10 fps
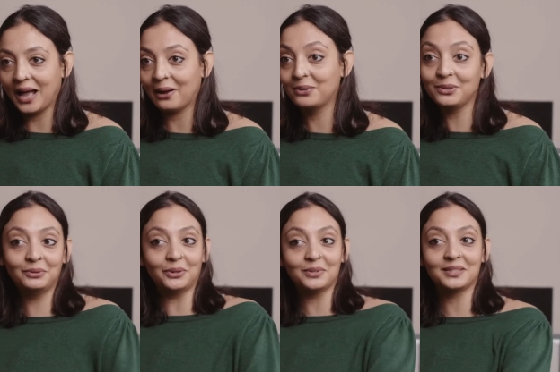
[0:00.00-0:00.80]
how
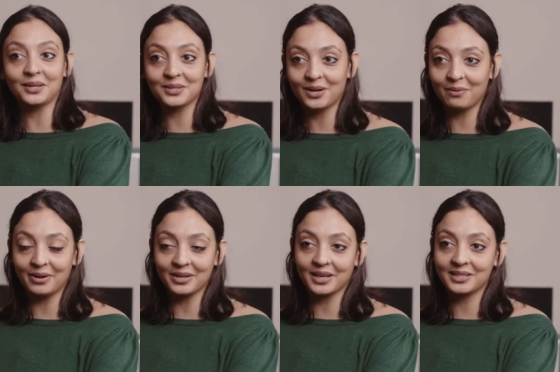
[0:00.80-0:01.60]
good those things are
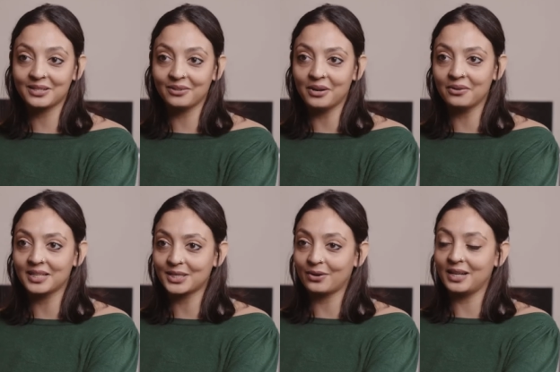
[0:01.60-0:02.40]
because I still don't
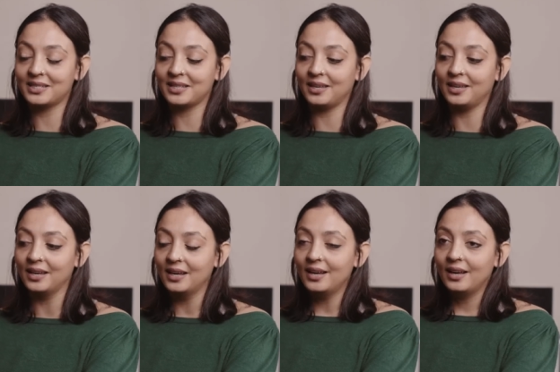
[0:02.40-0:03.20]
necessarily see
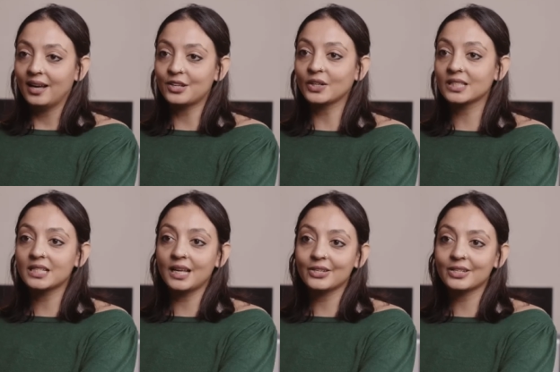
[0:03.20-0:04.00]
a
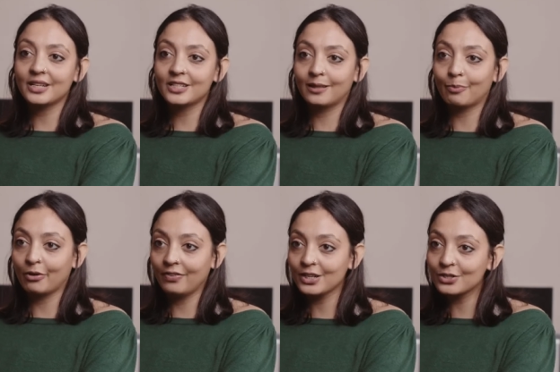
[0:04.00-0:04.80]
translation into the
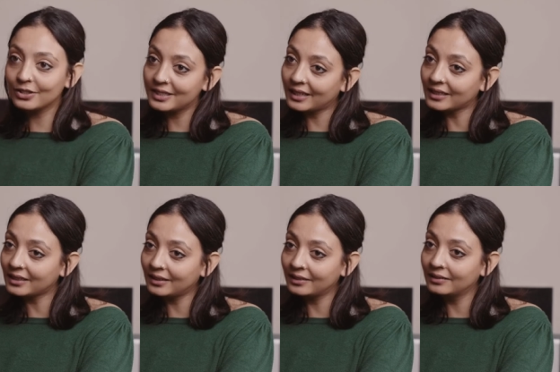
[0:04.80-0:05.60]
professional
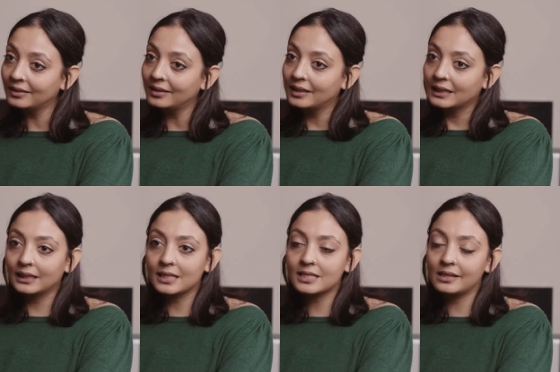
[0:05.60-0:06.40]
sector. I
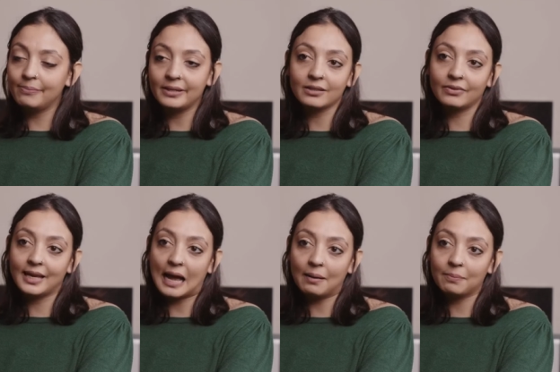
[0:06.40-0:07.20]
think there's still a bit of a
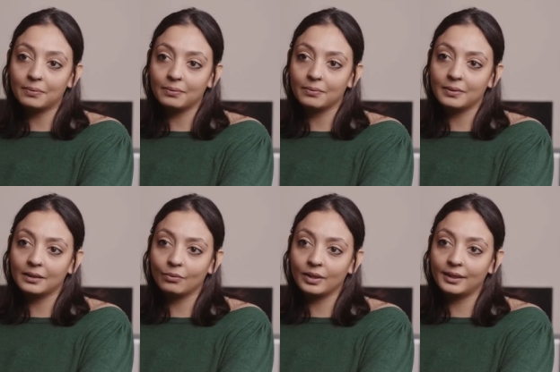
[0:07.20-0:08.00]
gap
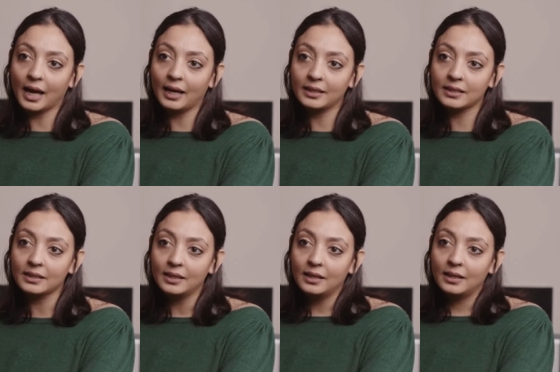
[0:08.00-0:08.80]
with, with that
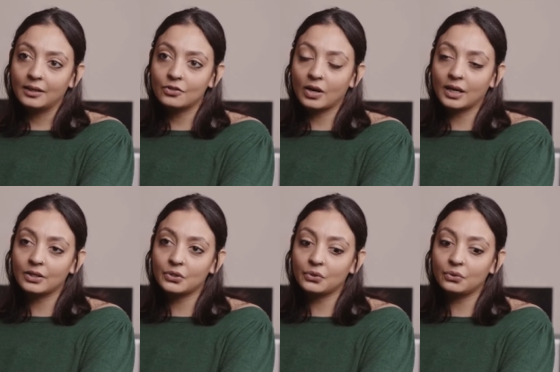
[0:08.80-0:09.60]
and
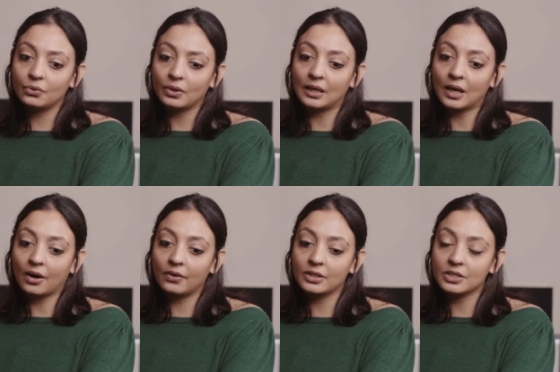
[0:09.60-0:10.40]
trying to
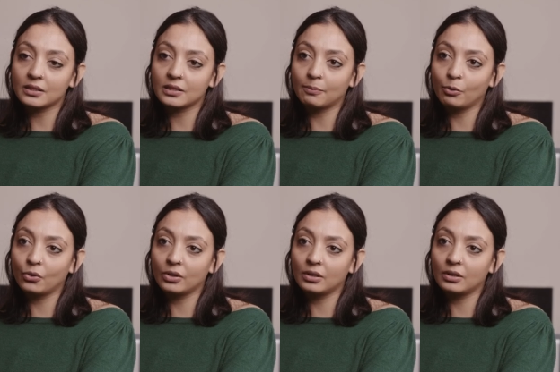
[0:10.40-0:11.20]
encourage and
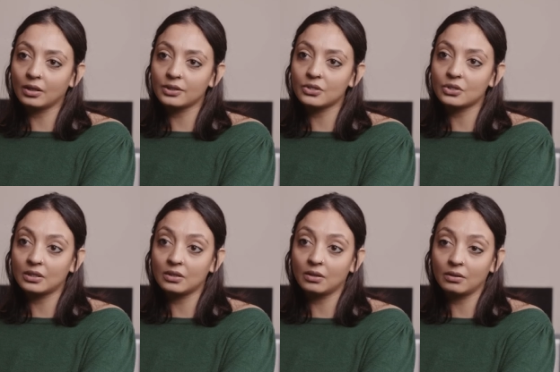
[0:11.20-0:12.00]
support dancers
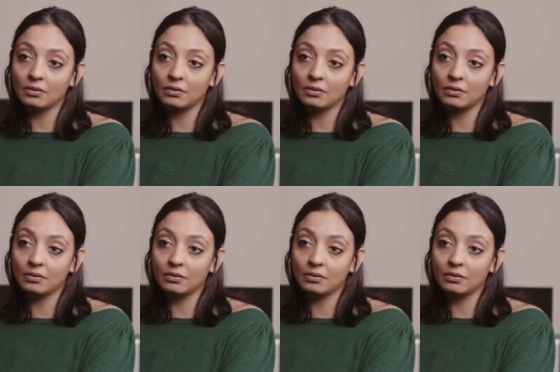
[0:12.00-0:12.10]
to